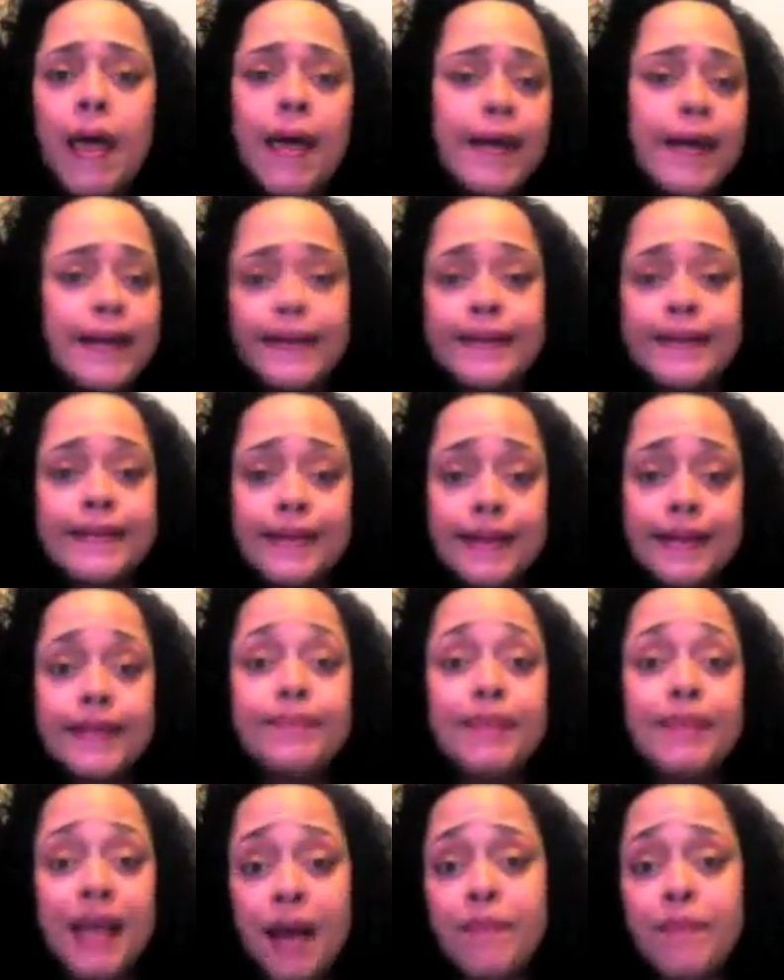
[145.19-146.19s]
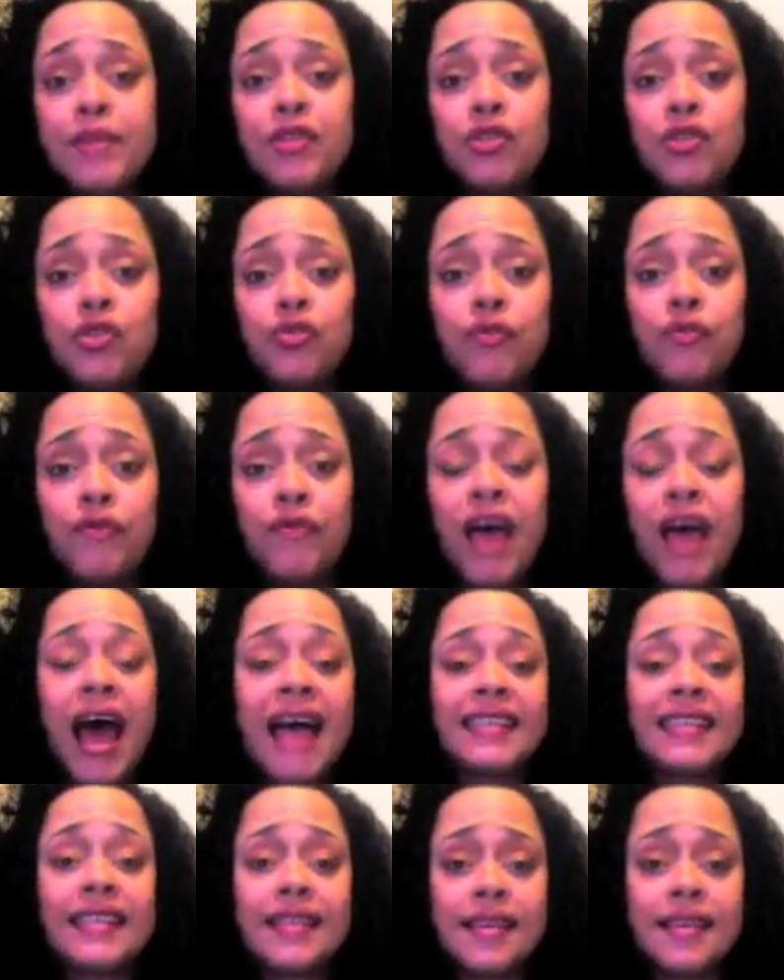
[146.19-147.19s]
is becoming
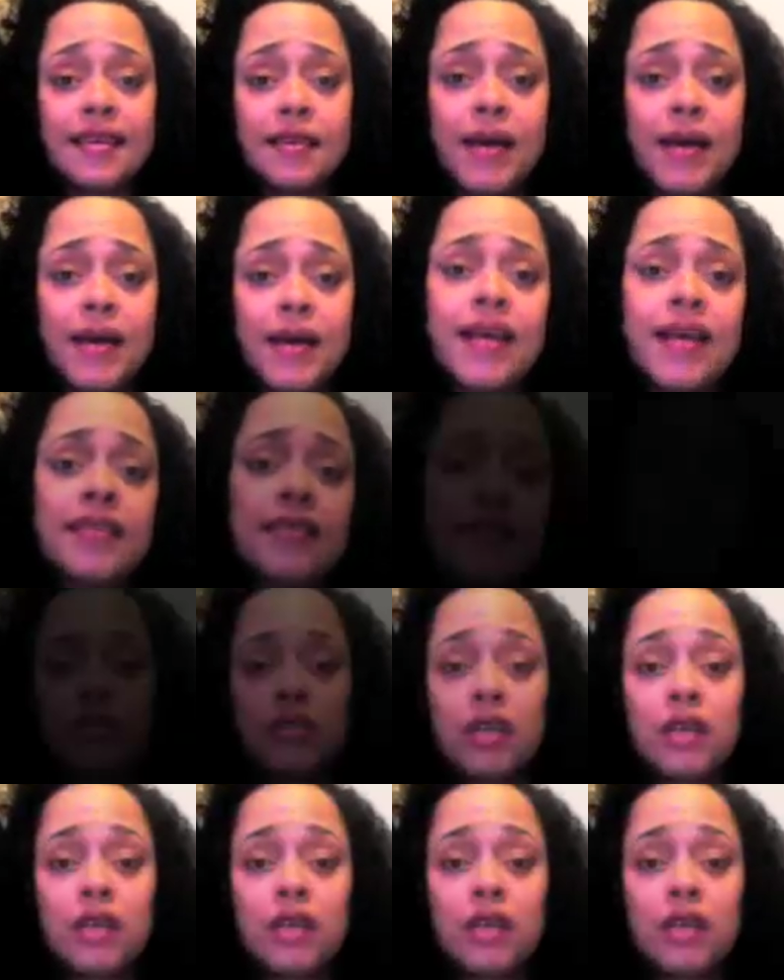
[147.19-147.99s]
fast a thing of the past.